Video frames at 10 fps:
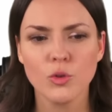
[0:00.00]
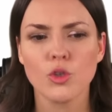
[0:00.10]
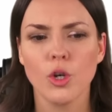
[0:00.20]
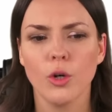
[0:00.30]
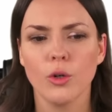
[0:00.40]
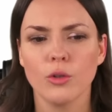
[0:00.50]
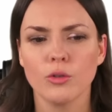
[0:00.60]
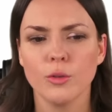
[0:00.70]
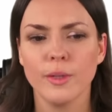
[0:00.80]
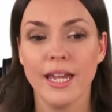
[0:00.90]

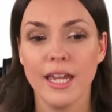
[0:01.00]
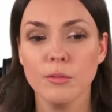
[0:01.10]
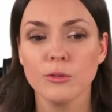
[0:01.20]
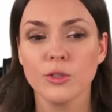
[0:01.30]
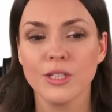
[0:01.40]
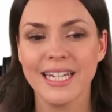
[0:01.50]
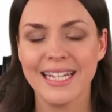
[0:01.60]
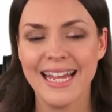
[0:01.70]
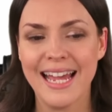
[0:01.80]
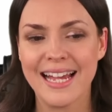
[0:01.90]
so to be able to
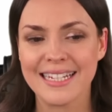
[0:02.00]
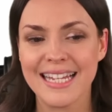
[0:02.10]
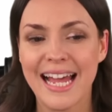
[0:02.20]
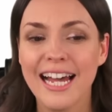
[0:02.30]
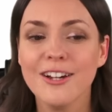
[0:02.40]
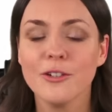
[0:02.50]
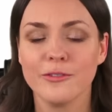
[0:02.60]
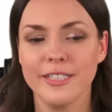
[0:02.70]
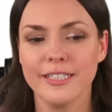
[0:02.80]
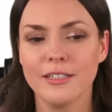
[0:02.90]
get x out
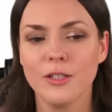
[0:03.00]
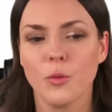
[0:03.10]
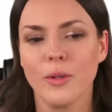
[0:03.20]
of here,